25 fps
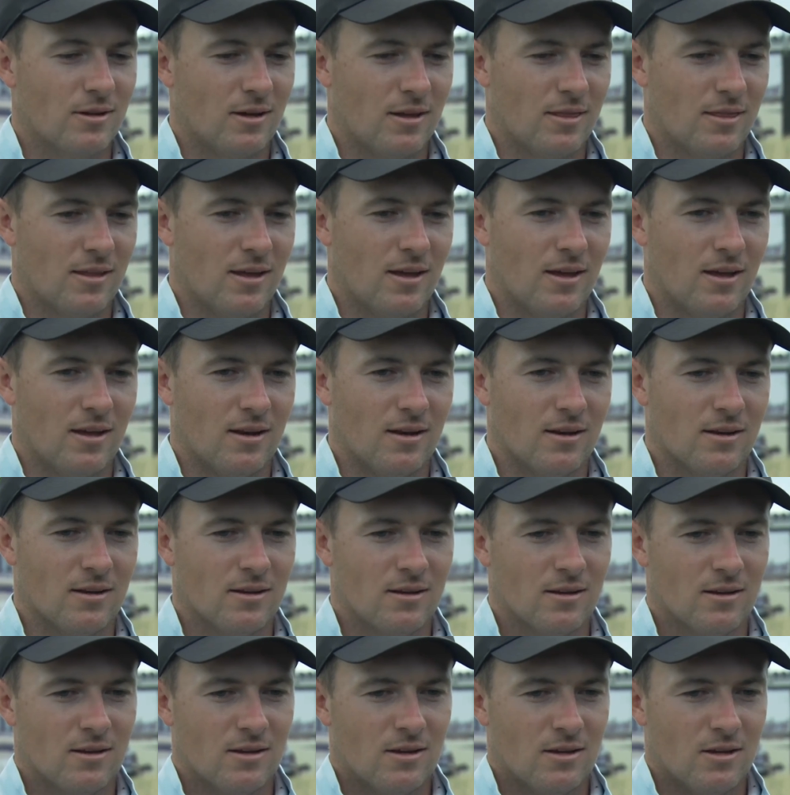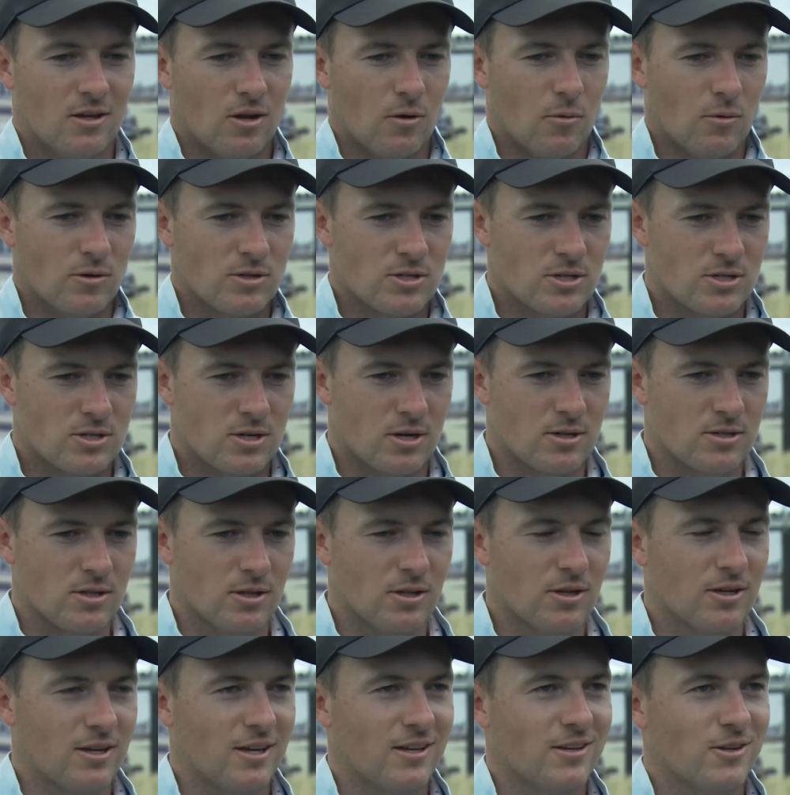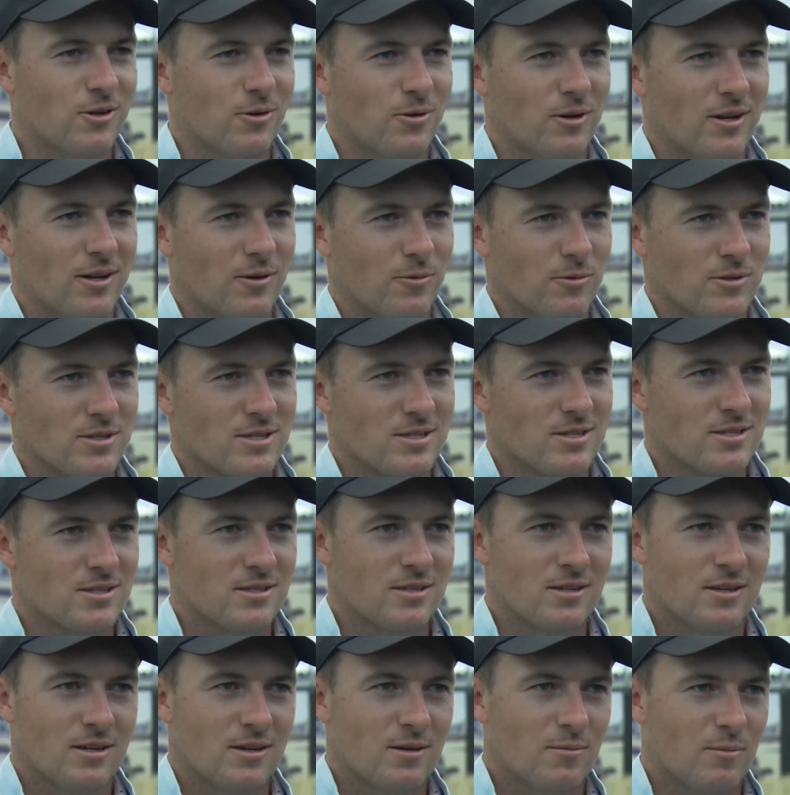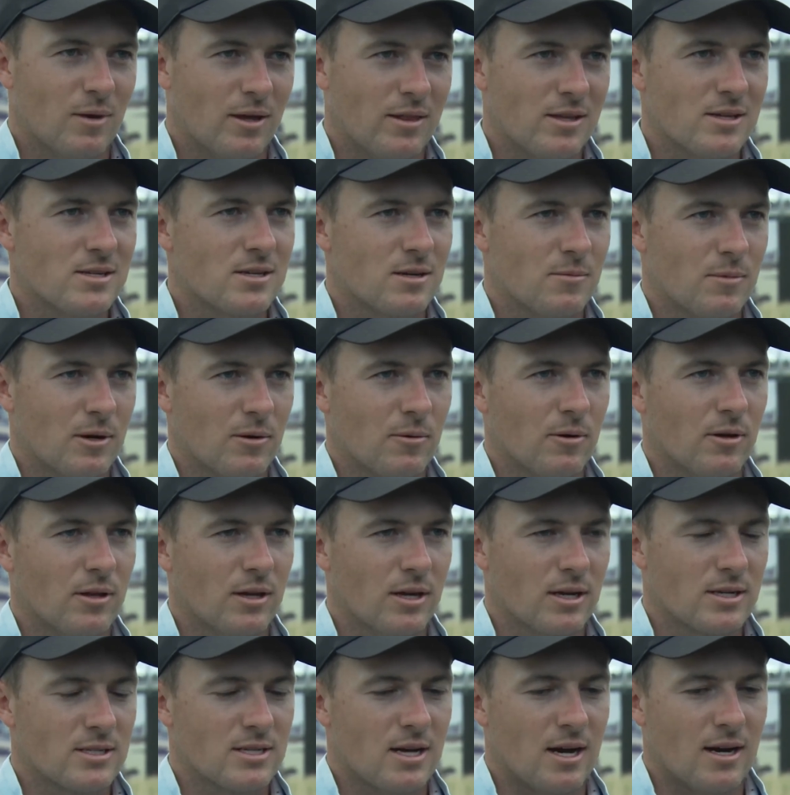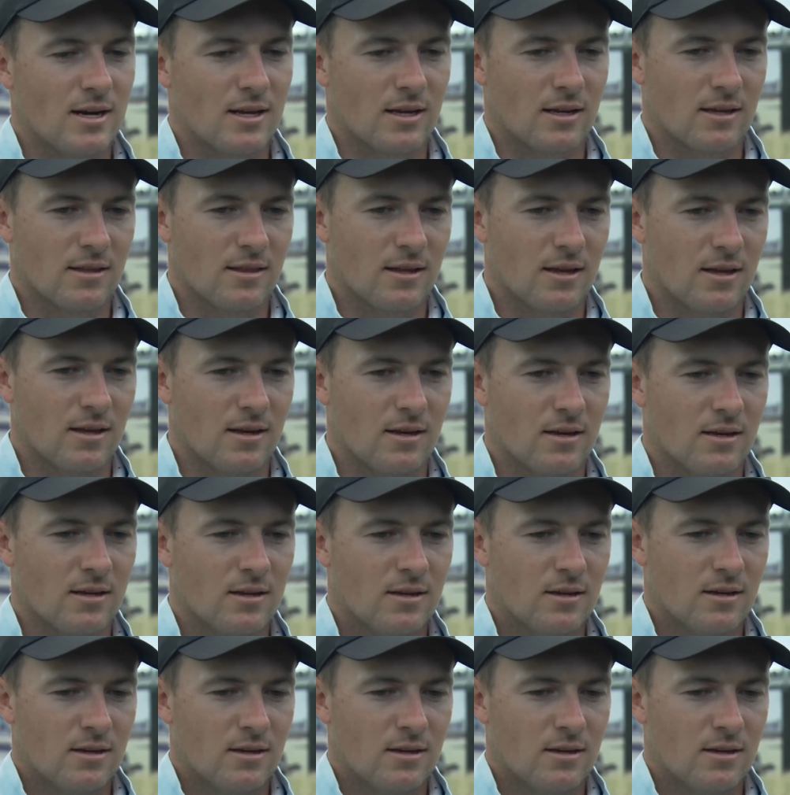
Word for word: And then, you know, once you start to look into it, it was, and this could be really exciting. And then,